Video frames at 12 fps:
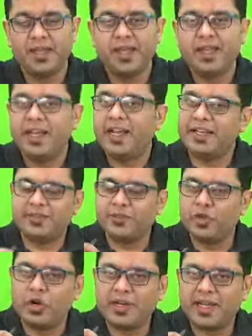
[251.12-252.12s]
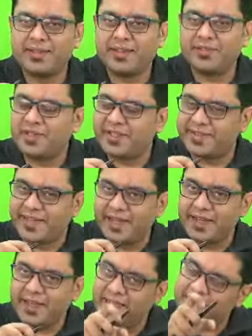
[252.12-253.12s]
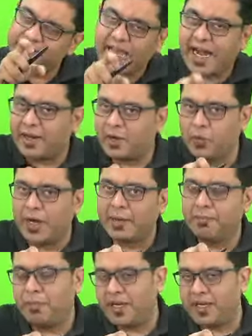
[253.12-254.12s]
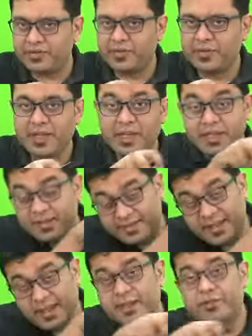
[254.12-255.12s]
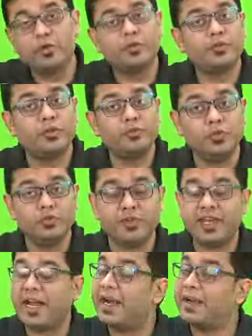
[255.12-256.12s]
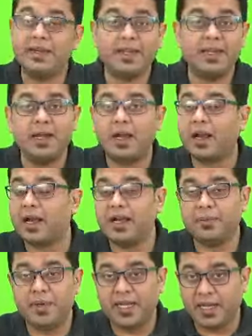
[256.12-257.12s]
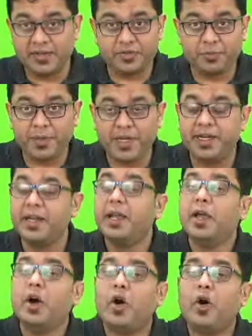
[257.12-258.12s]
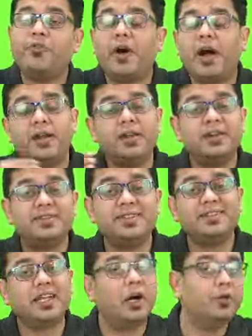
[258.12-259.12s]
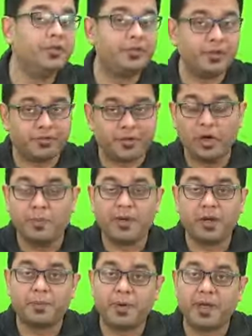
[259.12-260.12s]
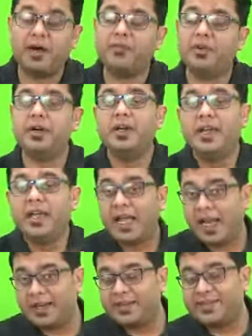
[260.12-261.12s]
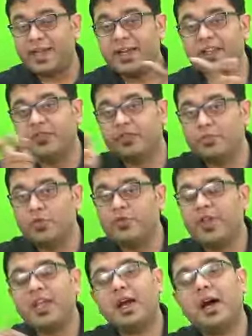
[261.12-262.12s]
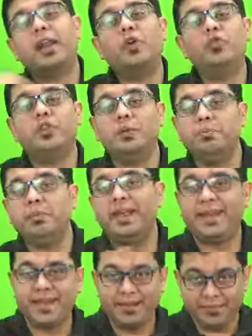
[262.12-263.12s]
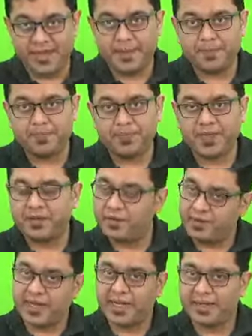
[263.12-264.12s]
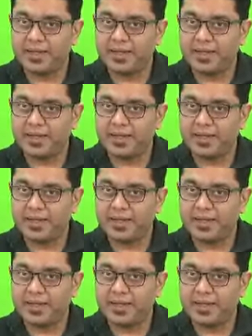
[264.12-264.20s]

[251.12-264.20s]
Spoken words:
It is not as if the sun is at one place. Sun is also moving at an incredibly high speed of hundreds and thousands of kilometers per hour, and sun is moving around the Milky Way, right?